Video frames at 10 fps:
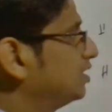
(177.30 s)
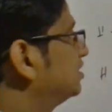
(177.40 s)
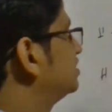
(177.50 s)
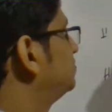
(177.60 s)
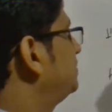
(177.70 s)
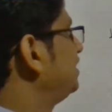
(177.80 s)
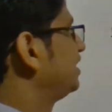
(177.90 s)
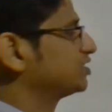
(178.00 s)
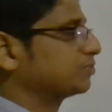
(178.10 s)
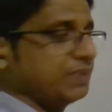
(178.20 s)
this
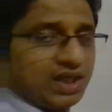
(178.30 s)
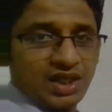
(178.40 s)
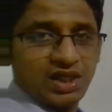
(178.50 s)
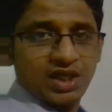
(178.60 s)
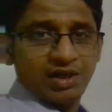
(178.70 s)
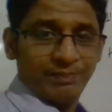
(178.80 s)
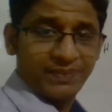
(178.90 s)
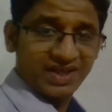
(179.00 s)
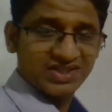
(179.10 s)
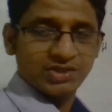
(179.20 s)
BHB
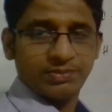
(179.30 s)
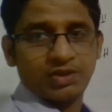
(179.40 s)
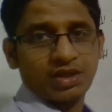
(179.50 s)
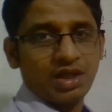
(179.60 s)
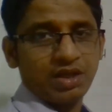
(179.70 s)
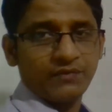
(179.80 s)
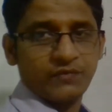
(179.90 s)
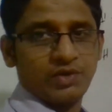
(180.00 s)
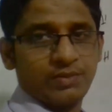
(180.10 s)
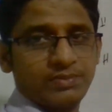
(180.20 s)
bridge bond are
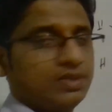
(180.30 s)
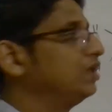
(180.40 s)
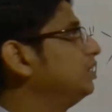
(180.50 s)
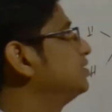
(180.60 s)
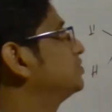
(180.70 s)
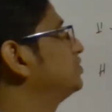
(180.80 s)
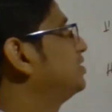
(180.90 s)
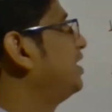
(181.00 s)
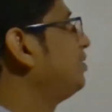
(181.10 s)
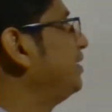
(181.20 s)
formed. So that